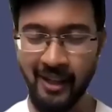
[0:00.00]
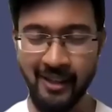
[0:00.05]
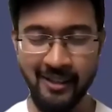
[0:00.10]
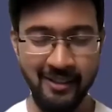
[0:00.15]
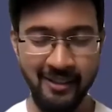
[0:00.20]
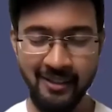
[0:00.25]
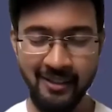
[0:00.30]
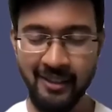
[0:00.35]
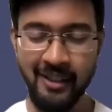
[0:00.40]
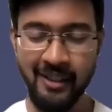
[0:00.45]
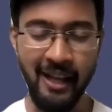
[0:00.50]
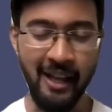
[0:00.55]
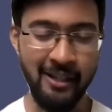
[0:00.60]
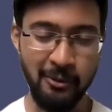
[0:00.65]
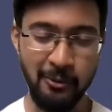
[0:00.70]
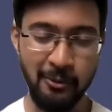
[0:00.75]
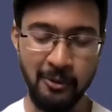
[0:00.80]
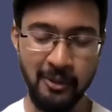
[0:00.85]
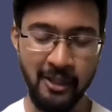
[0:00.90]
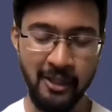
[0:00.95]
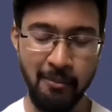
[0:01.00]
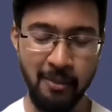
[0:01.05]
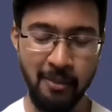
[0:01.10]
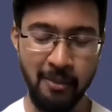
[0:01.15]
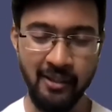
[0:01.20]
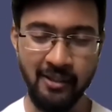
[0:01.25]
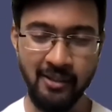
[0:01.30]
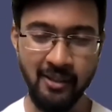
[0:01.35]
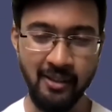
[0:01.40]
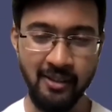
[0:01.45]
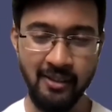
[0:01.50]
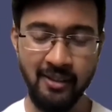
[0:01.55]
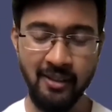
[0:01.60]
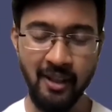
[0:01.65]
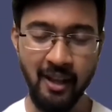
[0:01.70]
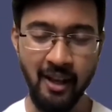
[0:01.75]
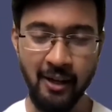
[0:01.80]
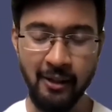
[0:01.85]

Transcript: think that totally makes sense.